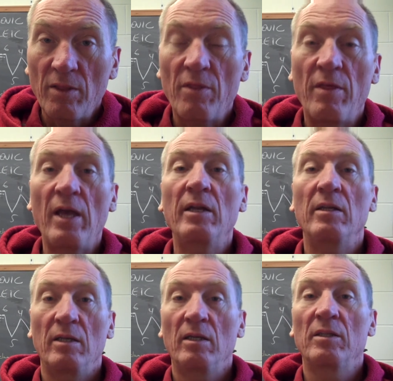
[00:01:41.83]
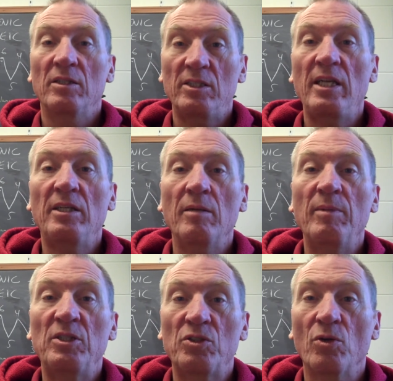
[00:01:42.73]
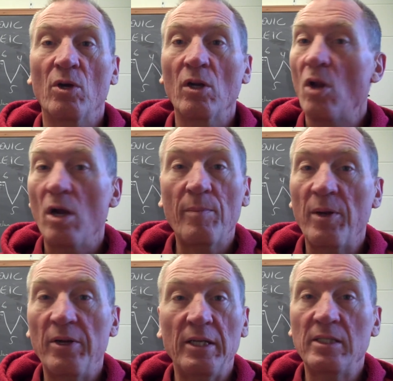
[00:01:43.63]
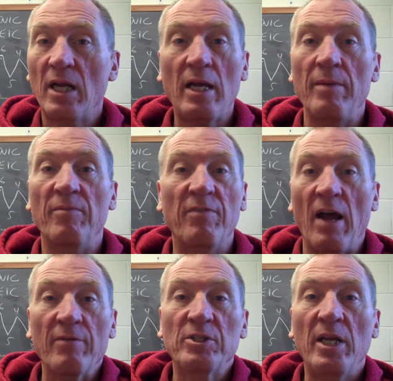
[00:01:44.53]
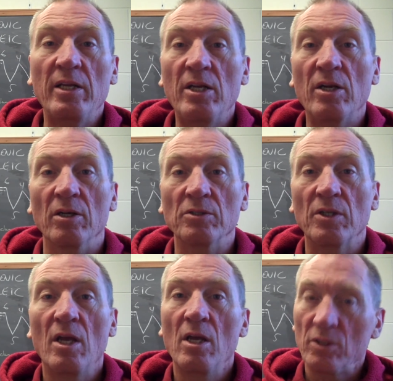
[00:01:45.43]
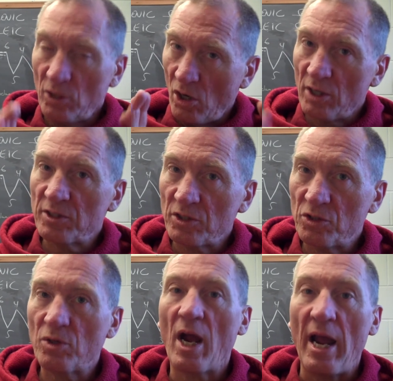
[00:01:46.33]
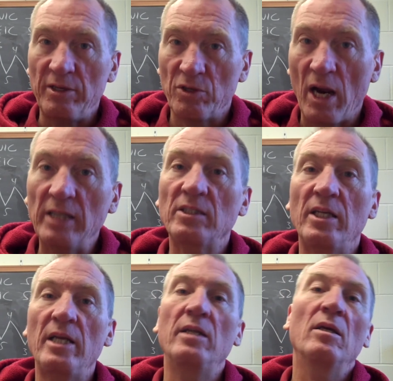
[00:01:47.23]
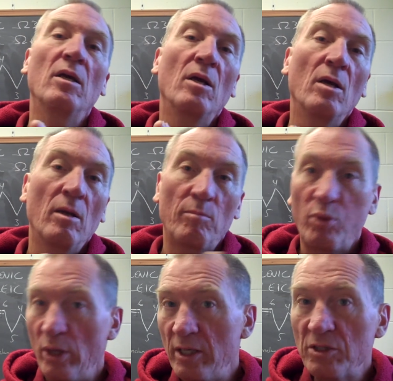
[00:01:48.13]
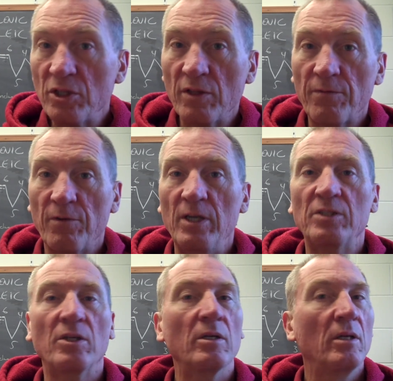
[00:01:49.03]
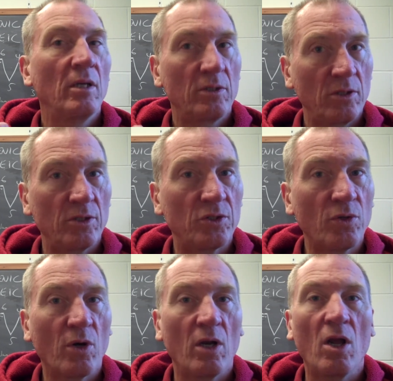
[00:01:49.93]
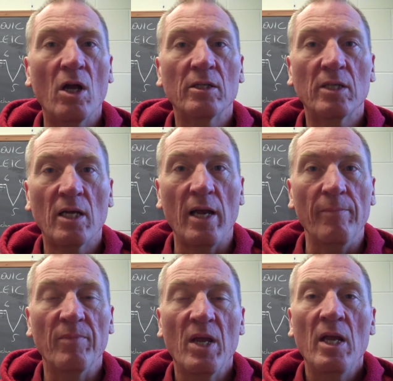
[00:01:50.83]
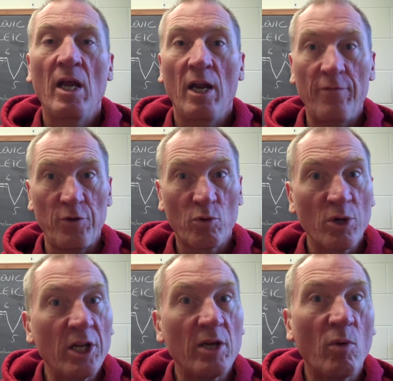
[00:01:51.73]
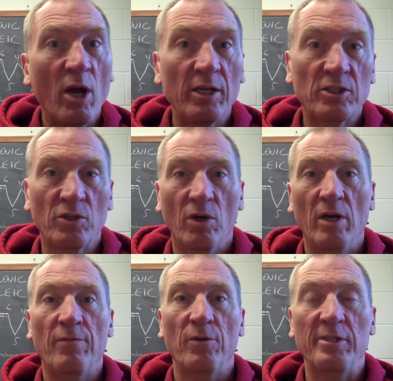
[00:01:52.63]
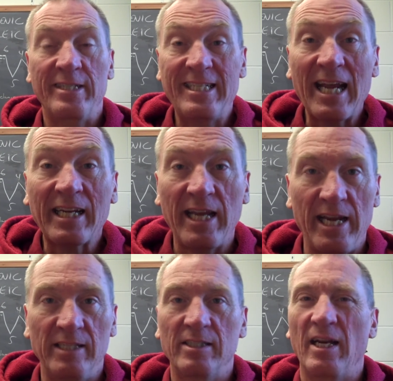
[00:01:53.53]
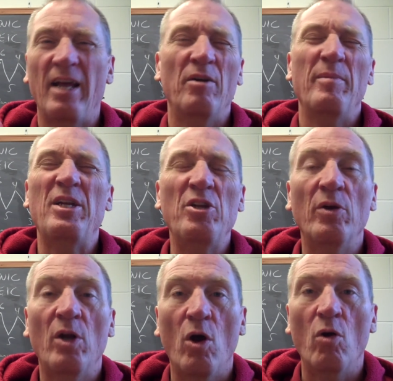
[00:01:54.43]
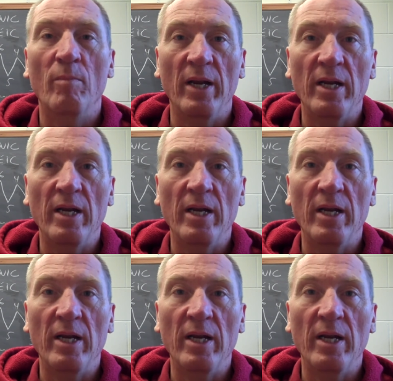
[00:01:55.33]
then the seed can be stored a long period of time, 5 or 10 years. So long as it's dry seed, put into the freezer, it's going to store a long time. And if you really want to store it for decades, and I don't mean you at home,